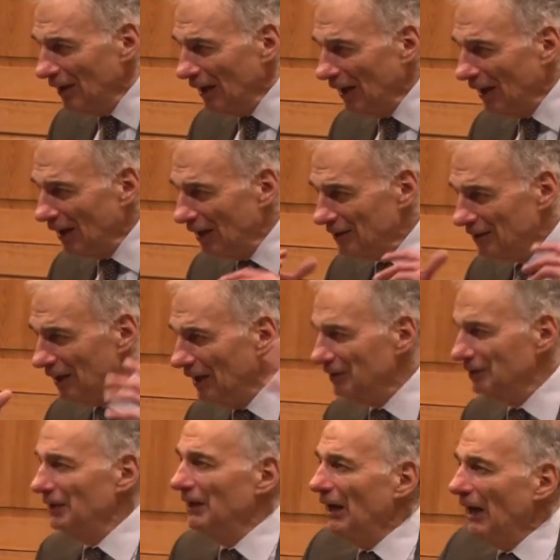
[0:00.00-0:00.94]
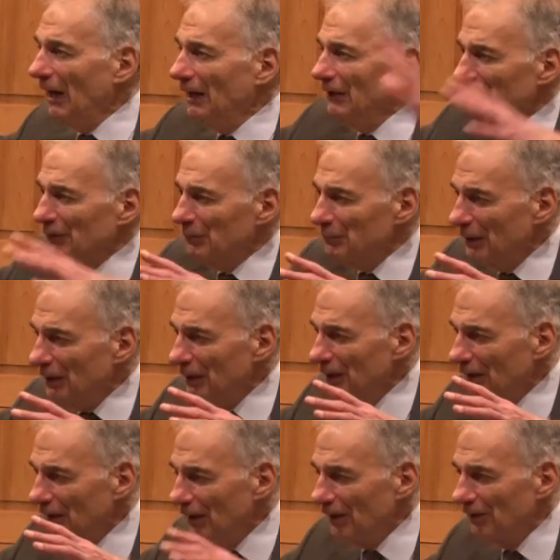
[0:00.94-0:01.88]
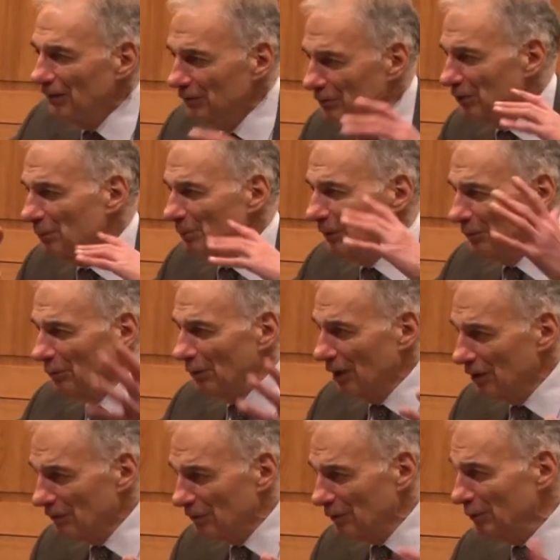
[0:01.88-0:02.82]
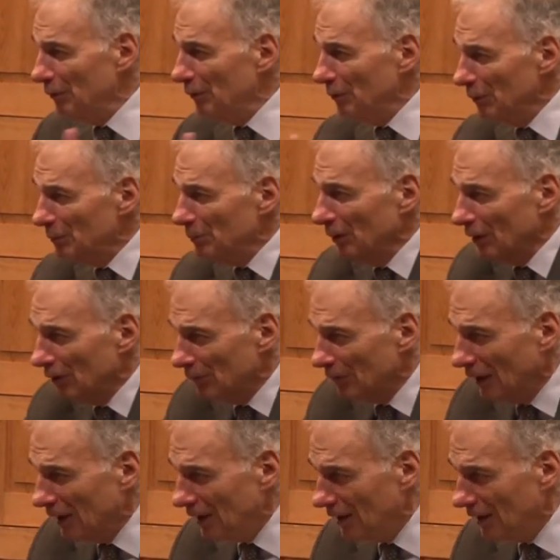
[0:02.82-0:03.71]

and they had the eye of the media. It would have been wonderful. We, we put it right